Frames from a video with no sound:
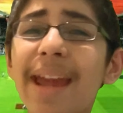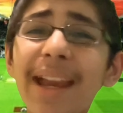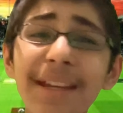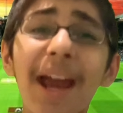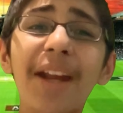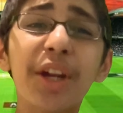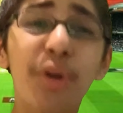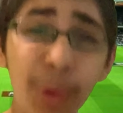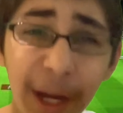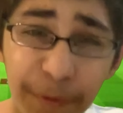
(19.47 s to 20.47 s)
India had a
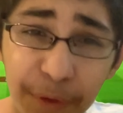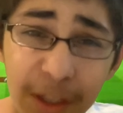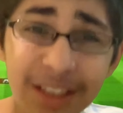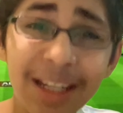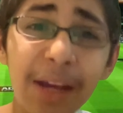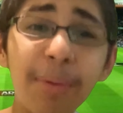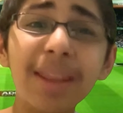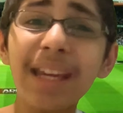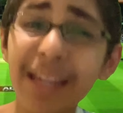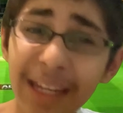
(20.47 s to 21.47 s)
great first day
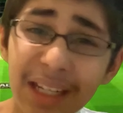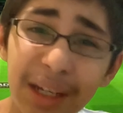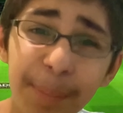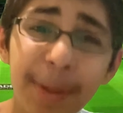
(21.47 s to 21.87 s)
when the Indian